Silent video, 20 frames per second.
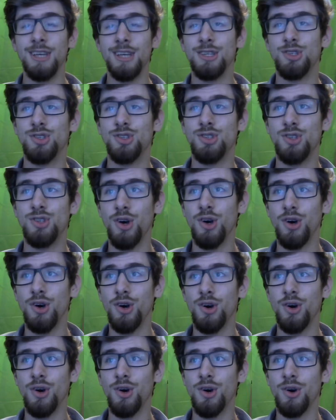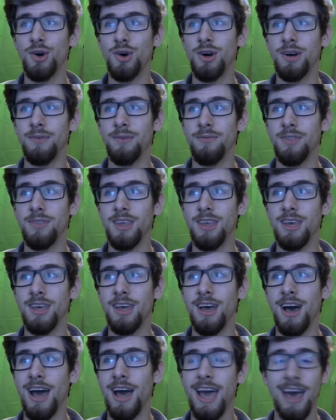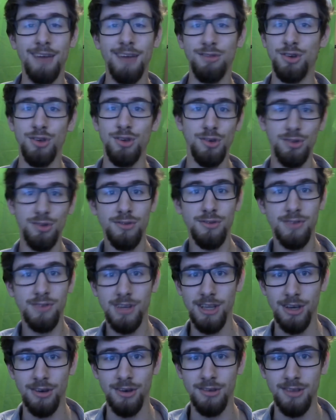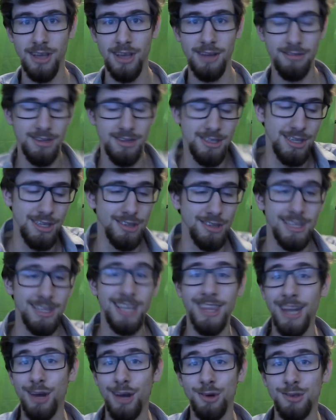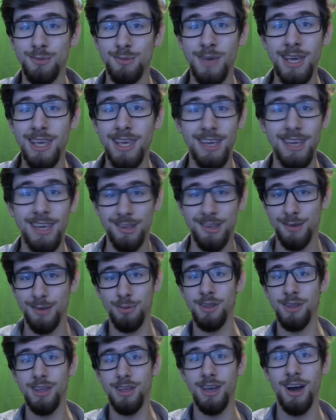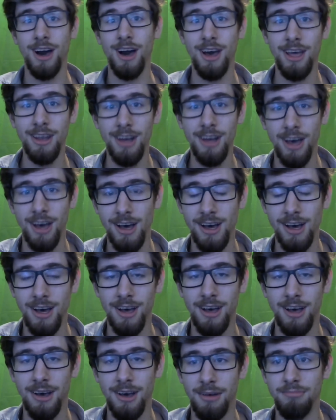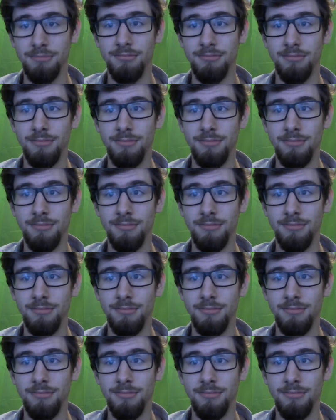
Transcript: So I have no YouTube videos. Every single thing that I was making is completely gone.